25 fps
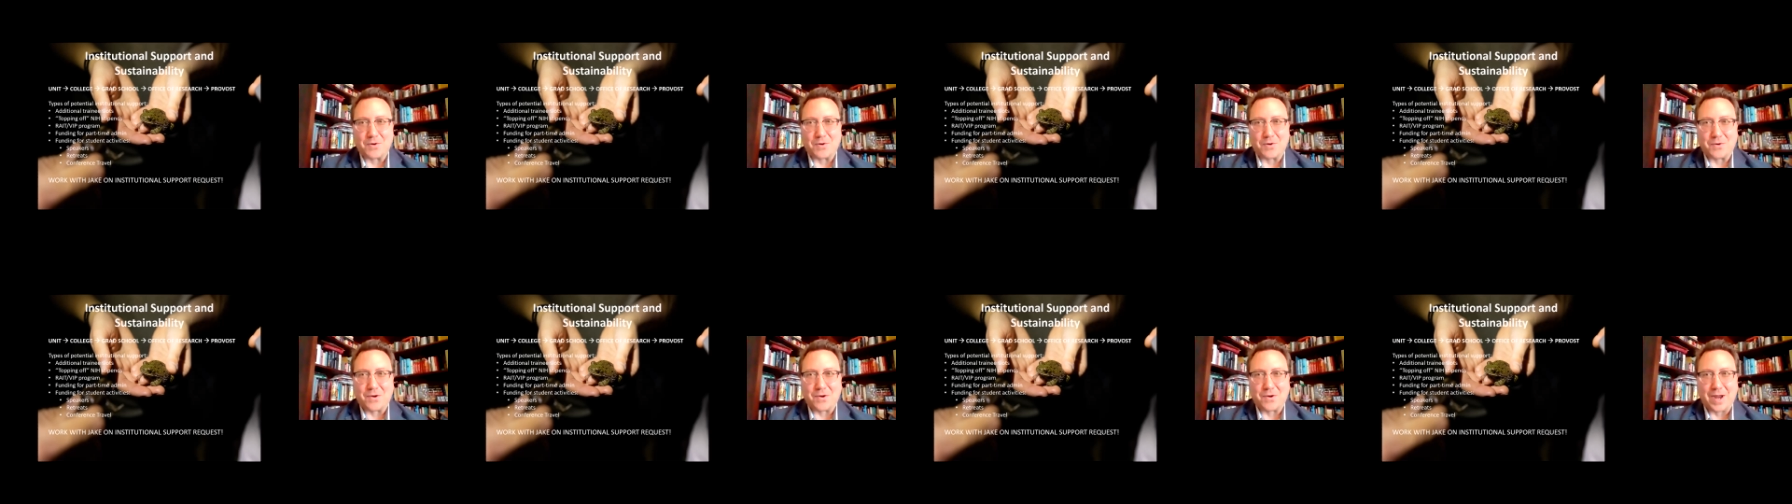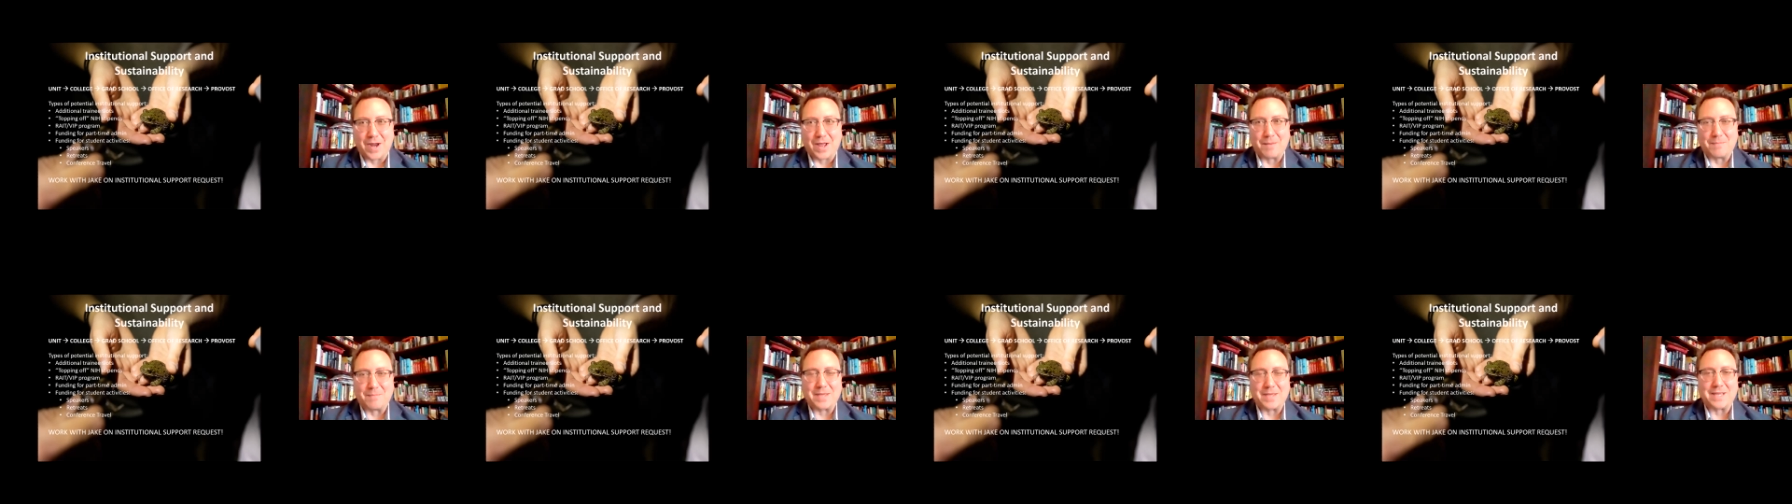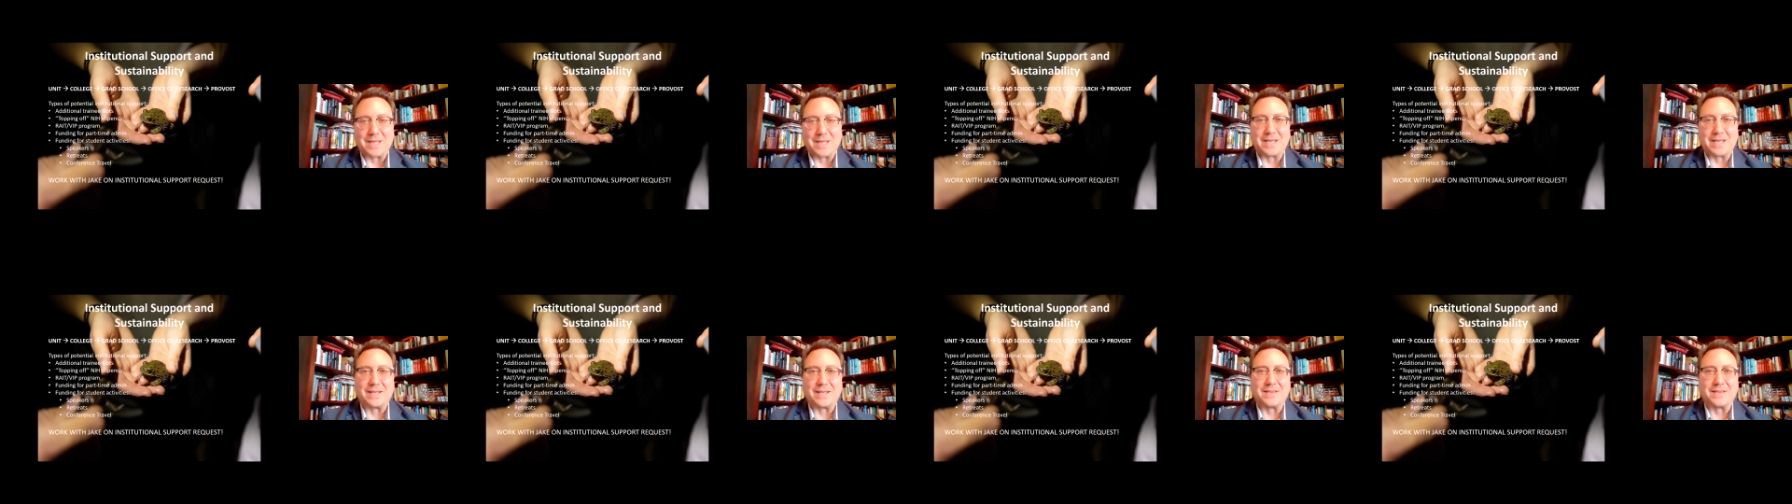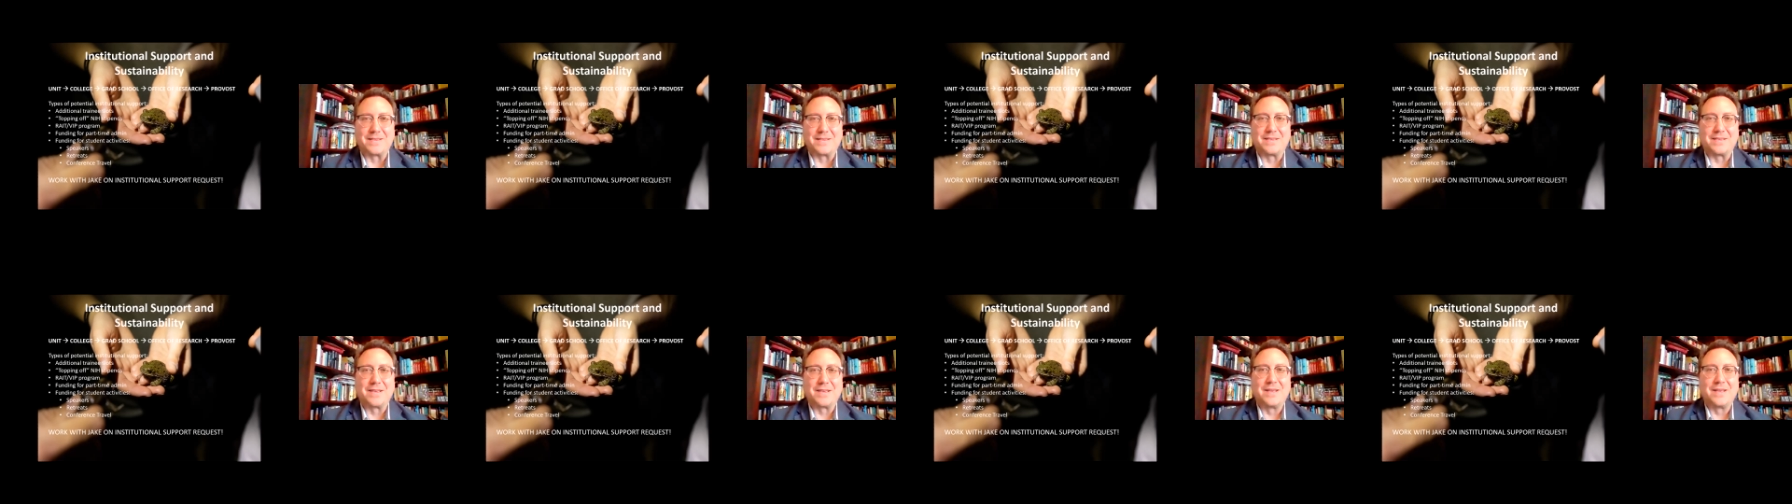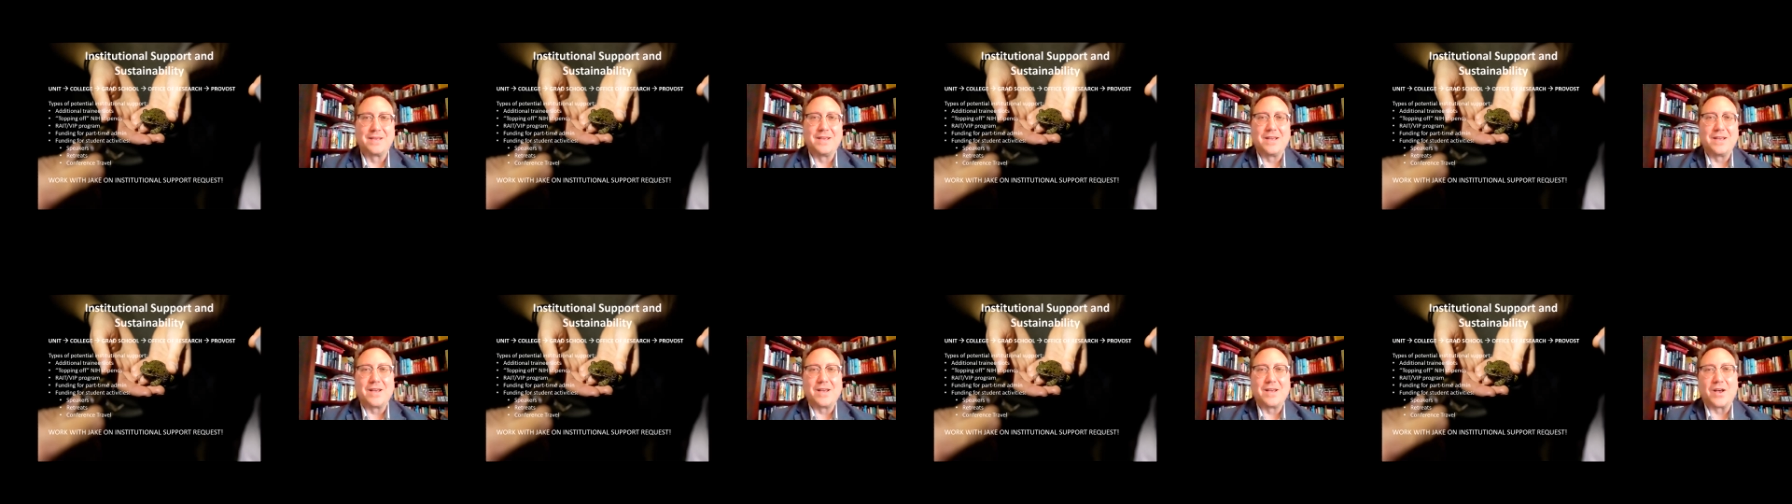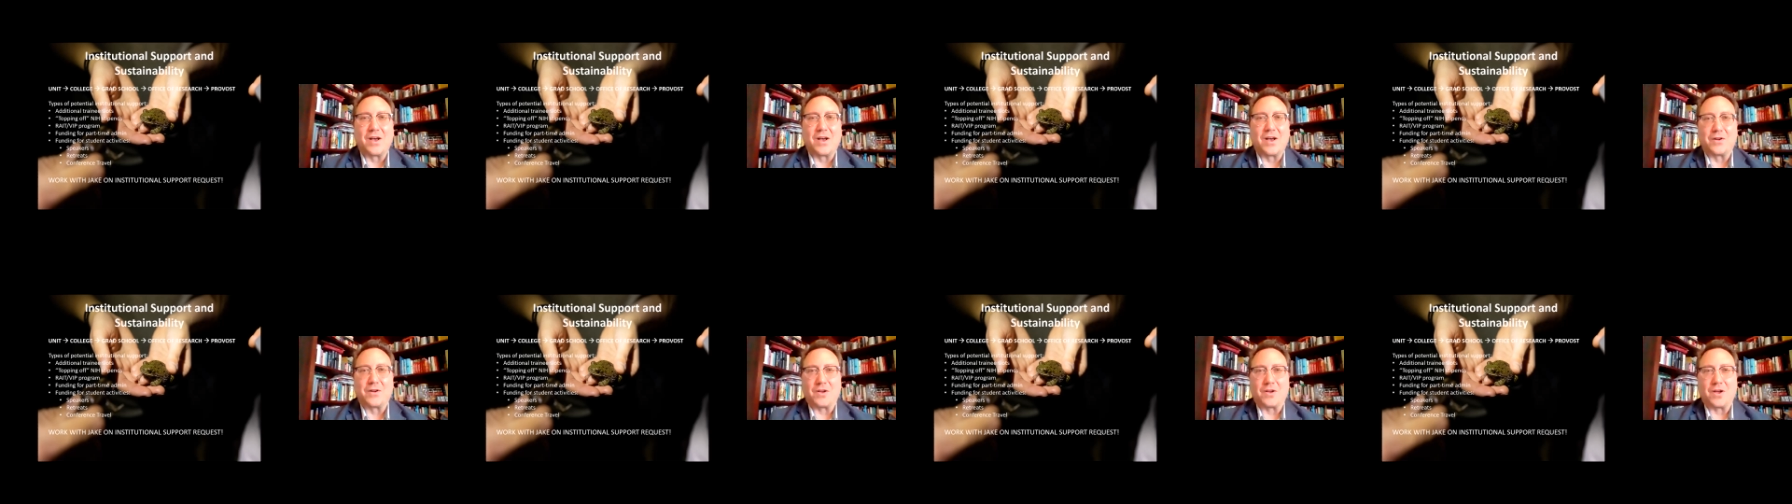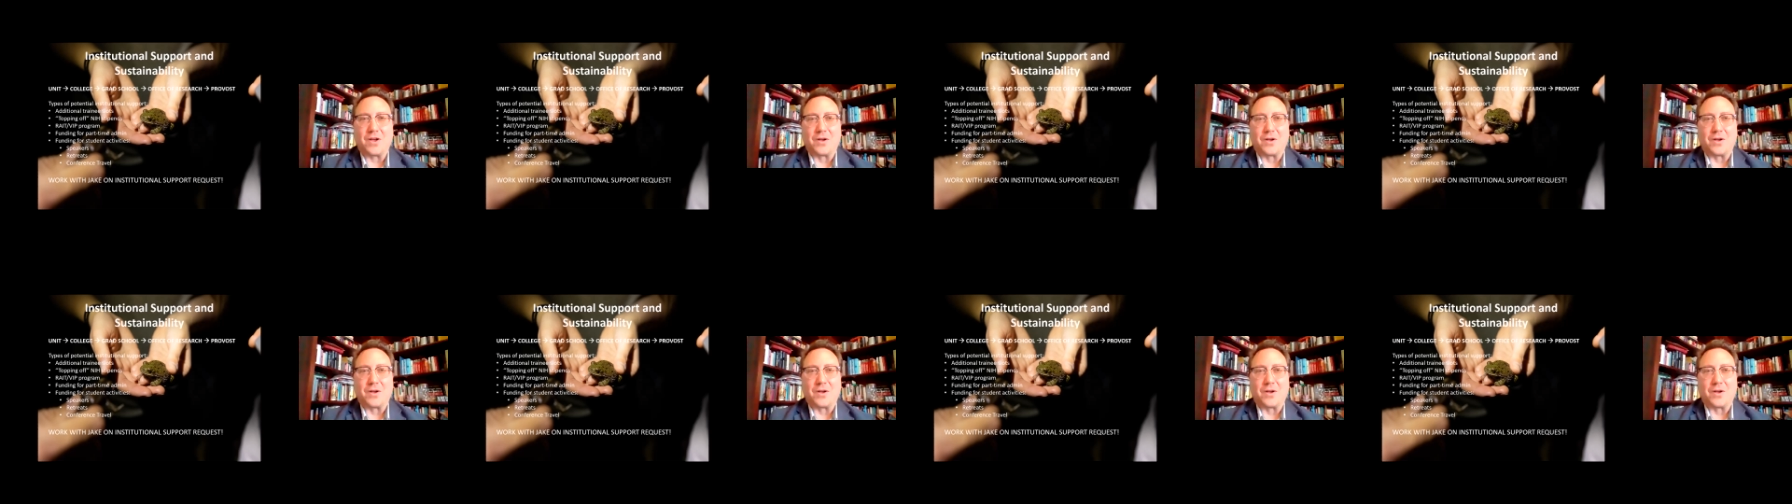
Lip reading: program, is a